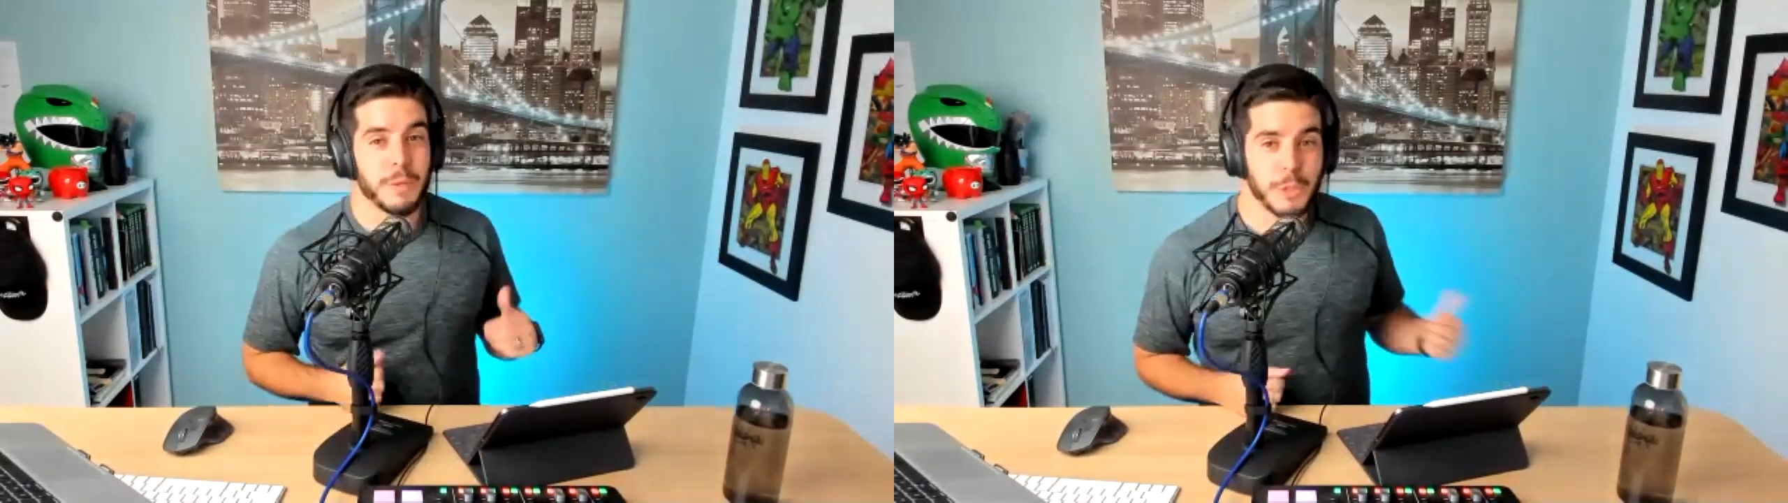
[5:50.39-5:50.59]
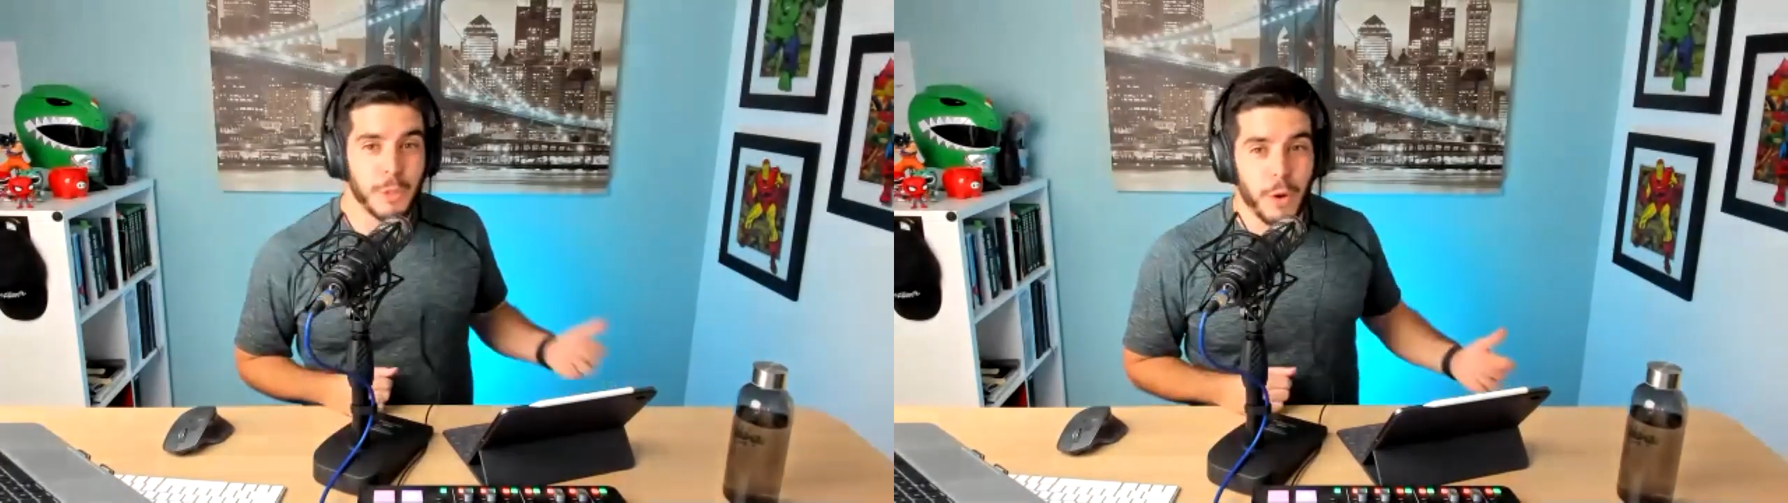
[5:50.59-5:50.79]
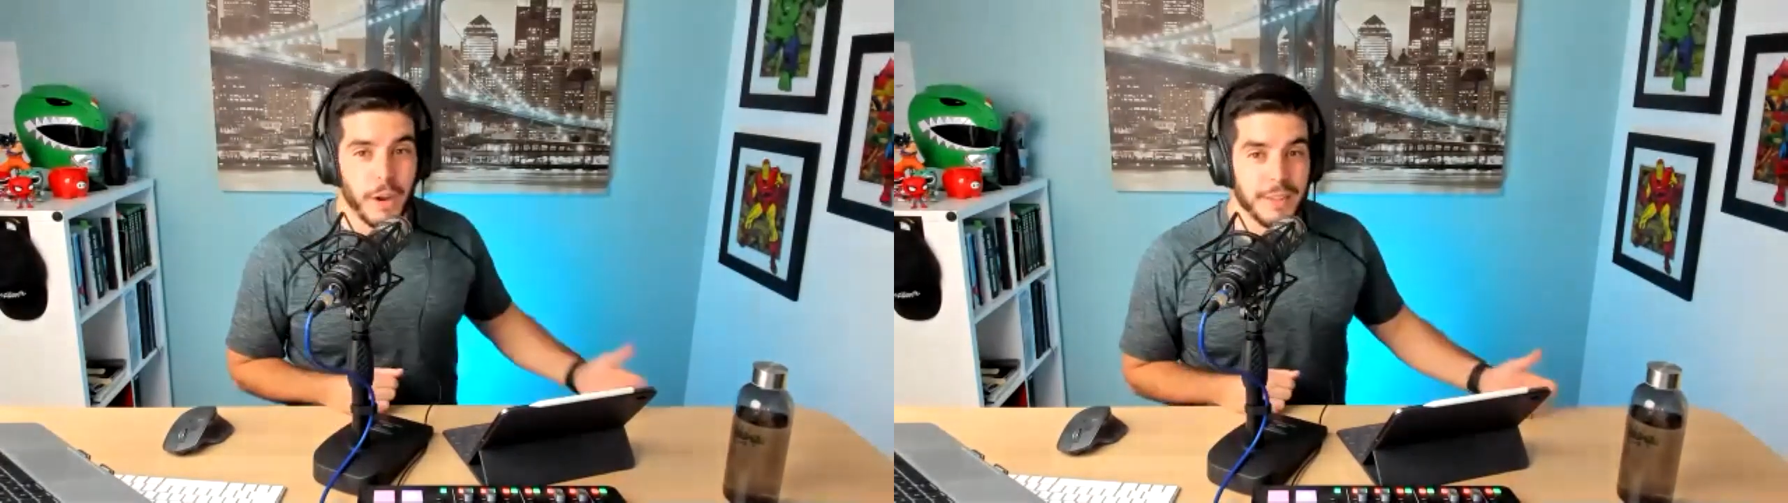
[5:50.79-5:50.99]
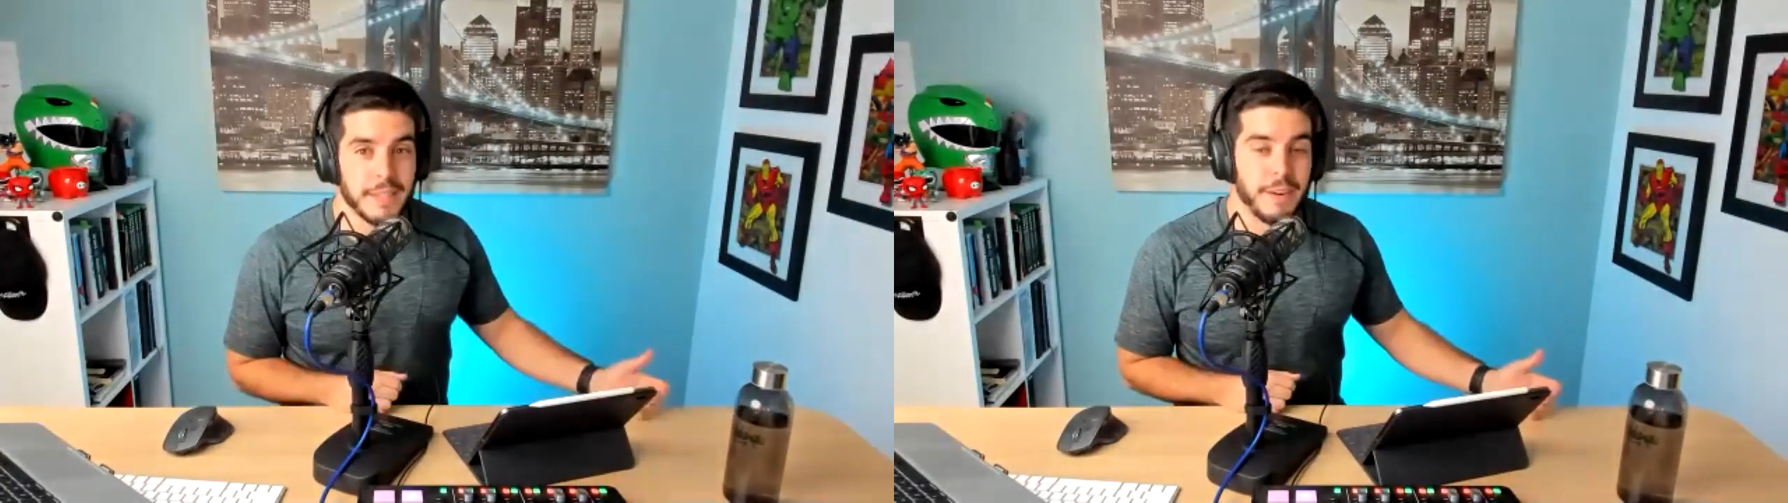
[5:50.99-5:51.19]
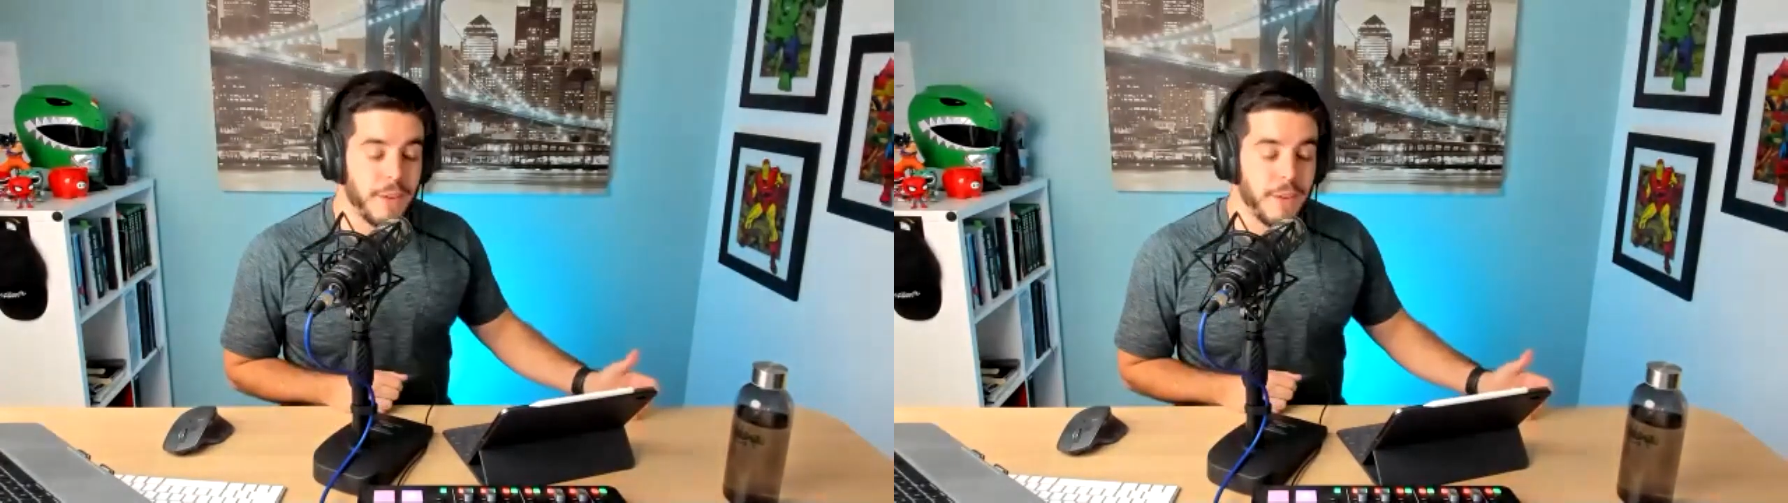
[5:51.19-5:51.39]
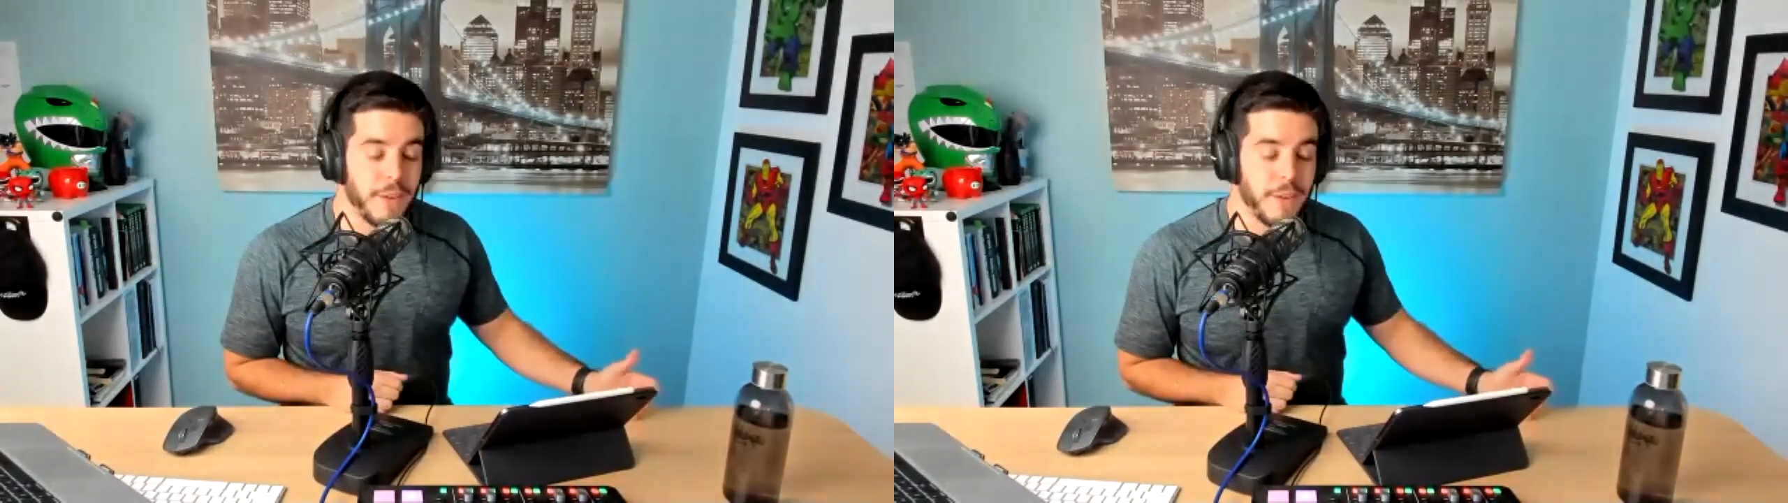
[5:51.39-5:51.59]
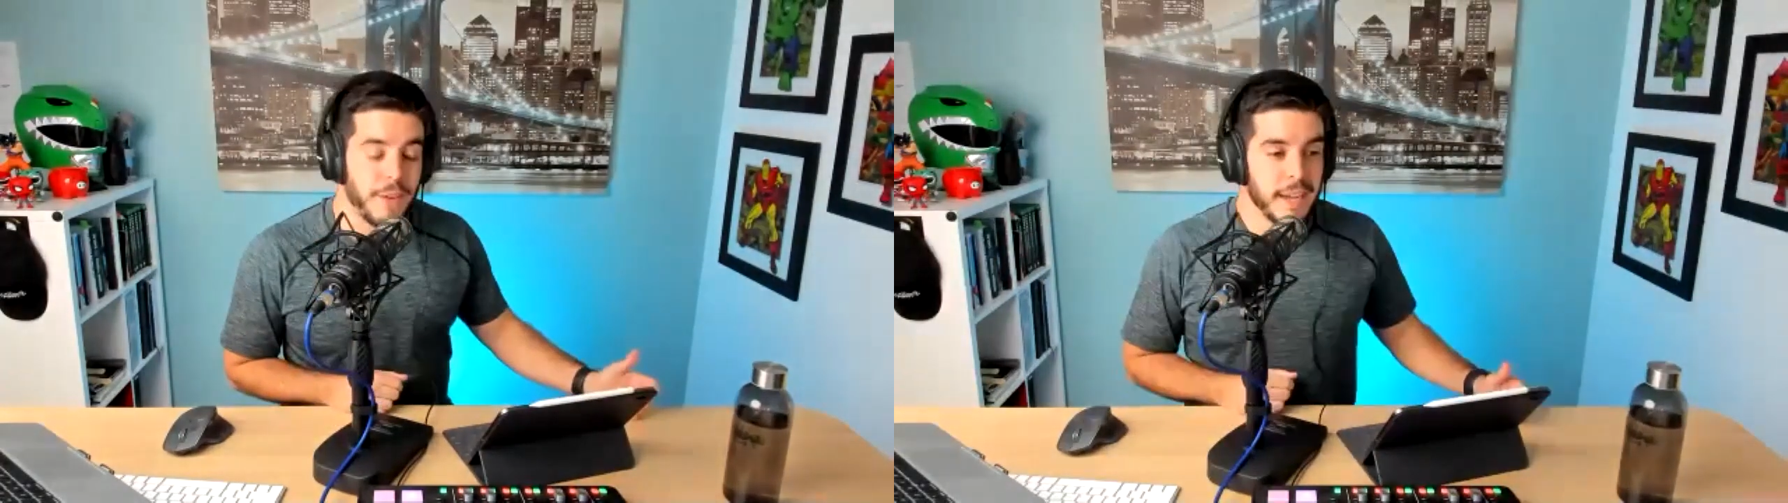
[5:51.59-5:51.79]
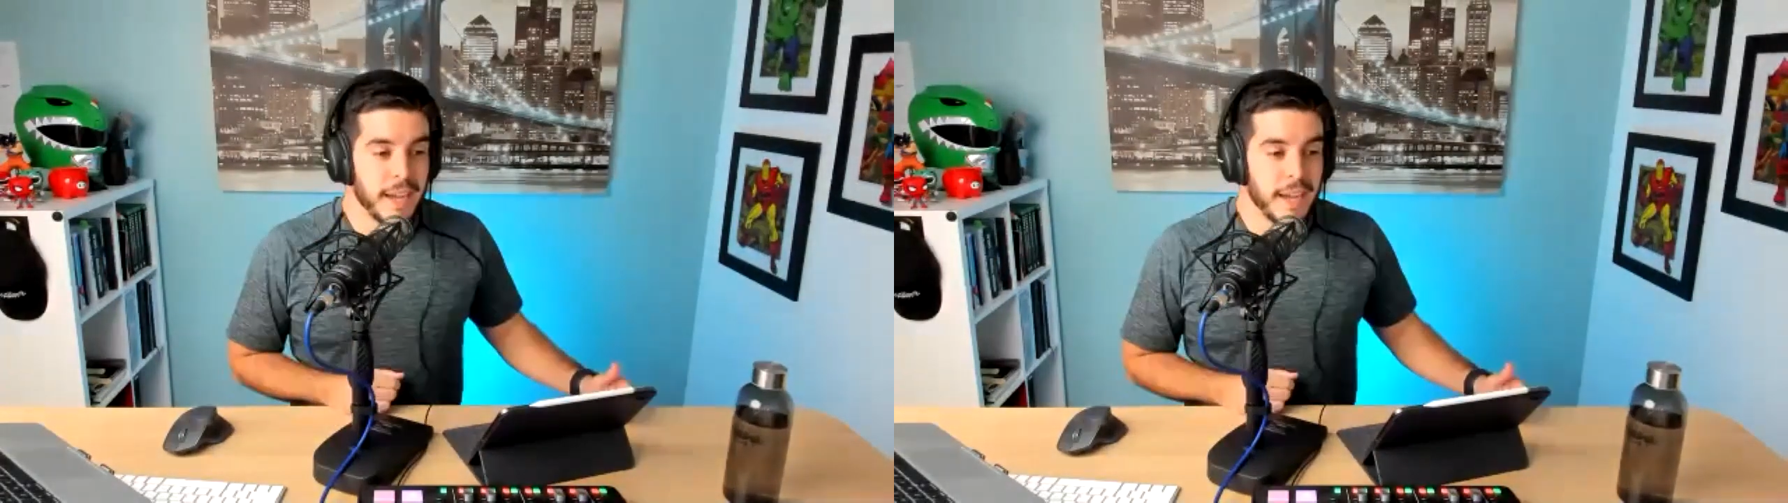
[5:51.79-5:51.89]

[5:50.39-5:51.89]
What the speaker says: There was no content around it.